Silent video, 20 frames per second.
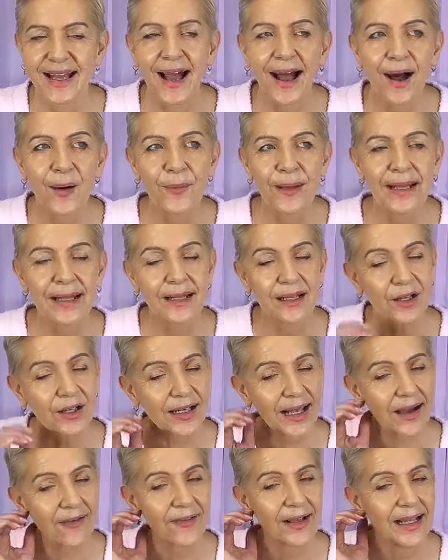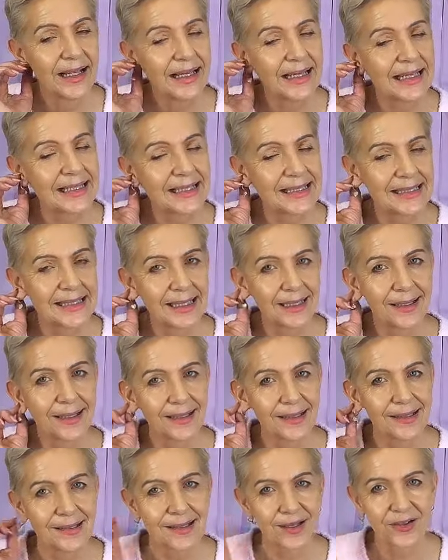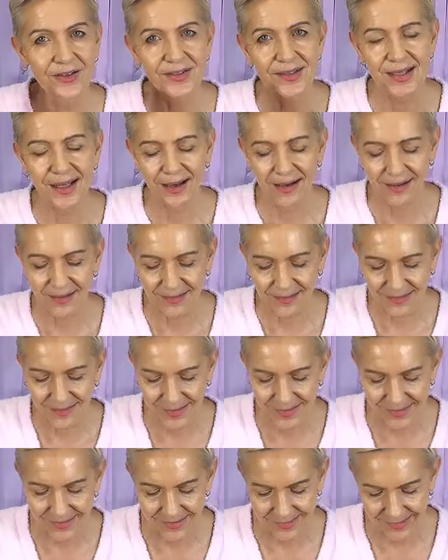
Are we got our listening ears on, darlings?